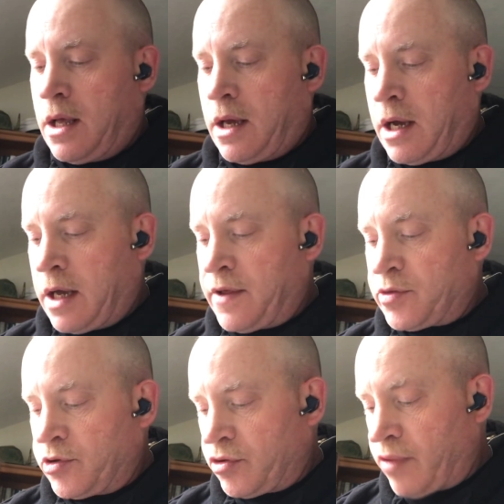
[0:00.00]
Uh,
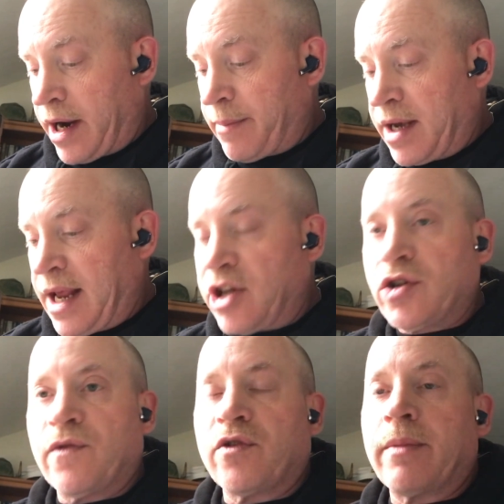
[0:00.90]
this was a
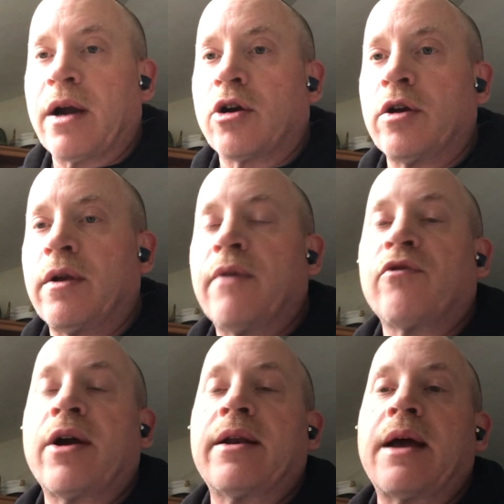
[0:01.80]
recommendation from our good
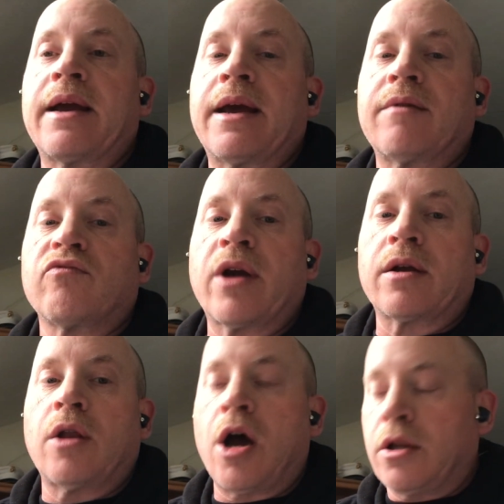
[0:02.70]
friend, again, Rick
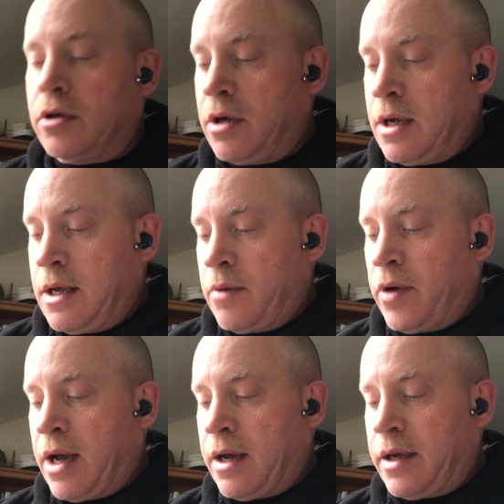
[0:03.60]
Lawler.
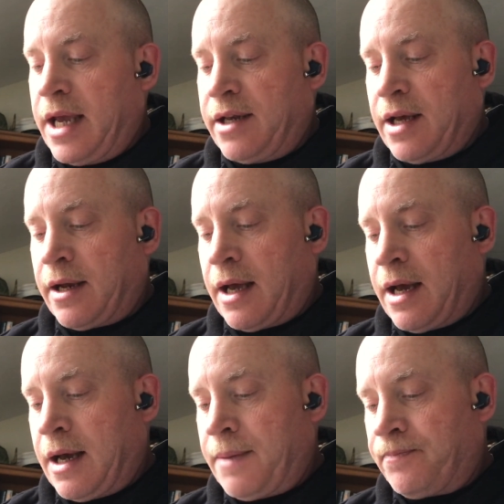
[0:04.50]
Uh, he had done
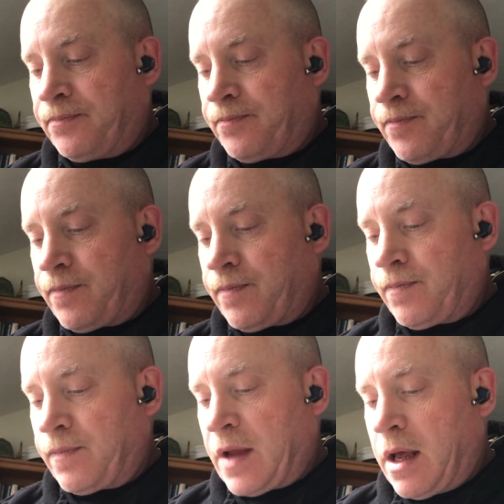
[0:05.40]
a,
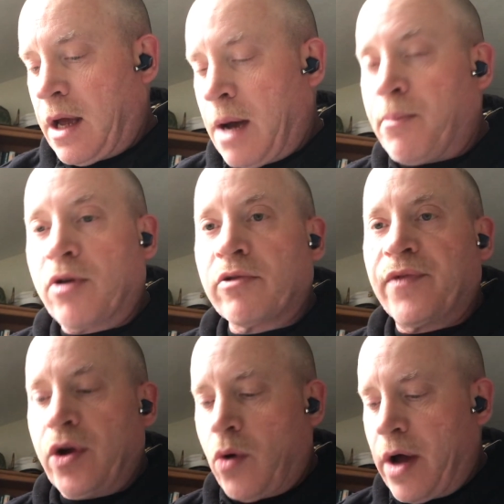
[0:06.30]
a book
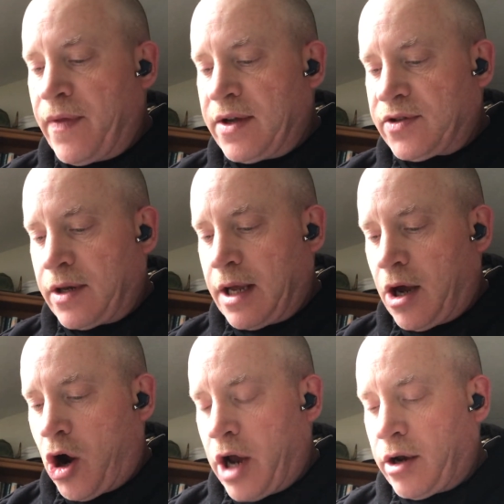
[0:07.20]
review on this, an
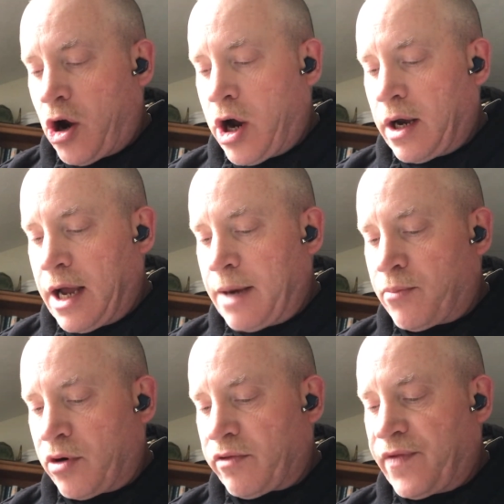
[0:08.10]
on, online
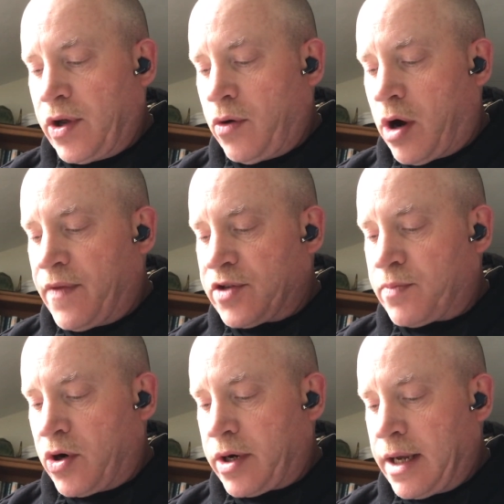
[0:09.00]
book review on this
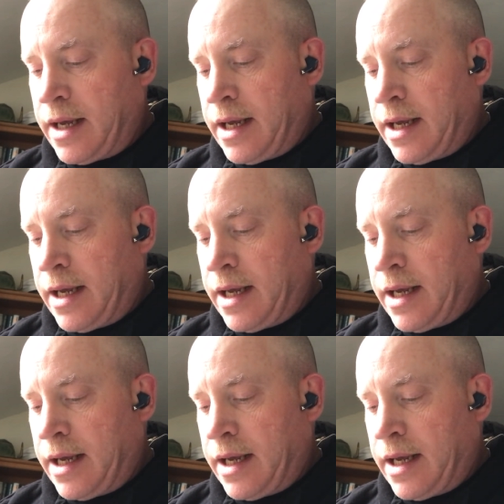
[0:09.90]
book.